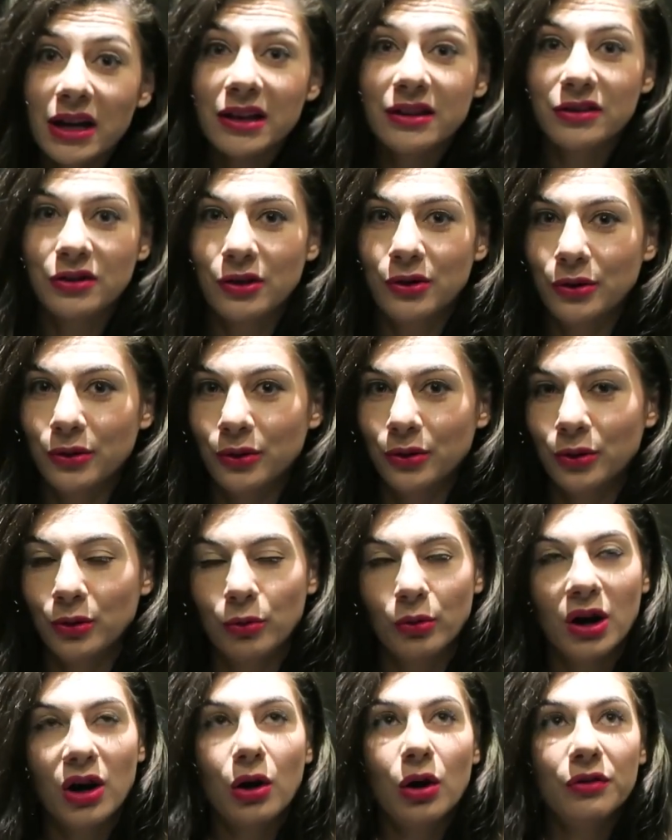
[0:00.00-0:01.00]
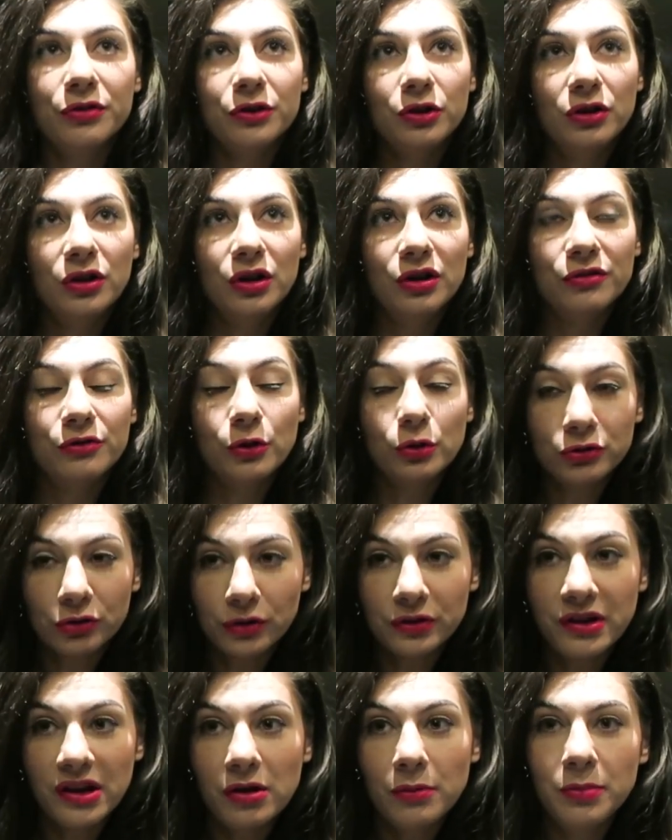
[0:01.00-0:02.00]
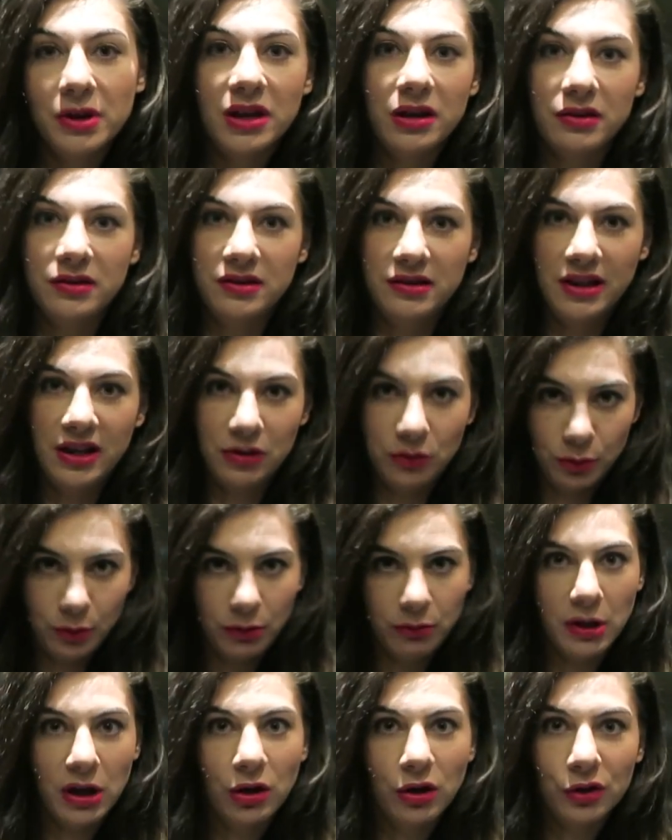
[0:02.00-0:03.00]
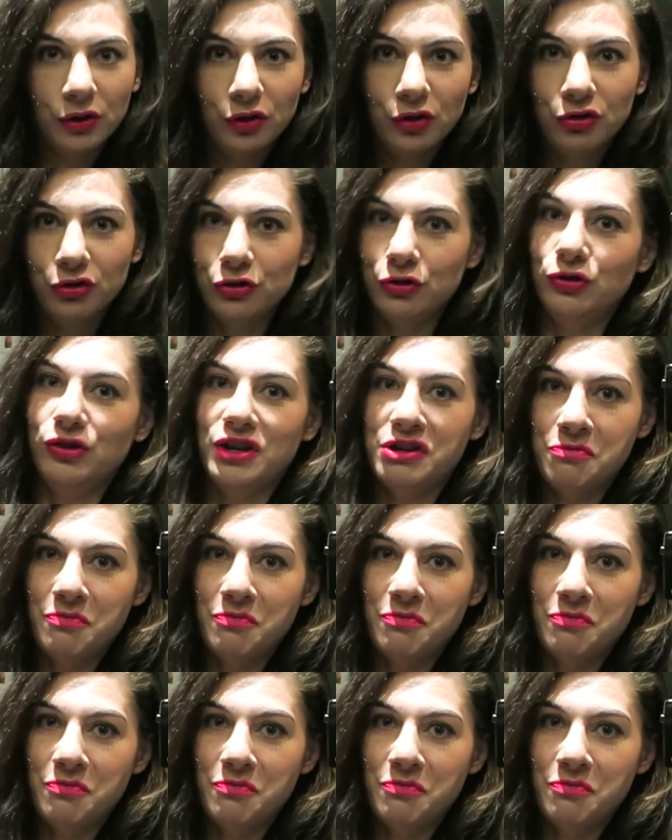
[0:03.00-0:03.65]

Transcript: So we're off to the Fox Hotel because that's where we're going to shoot the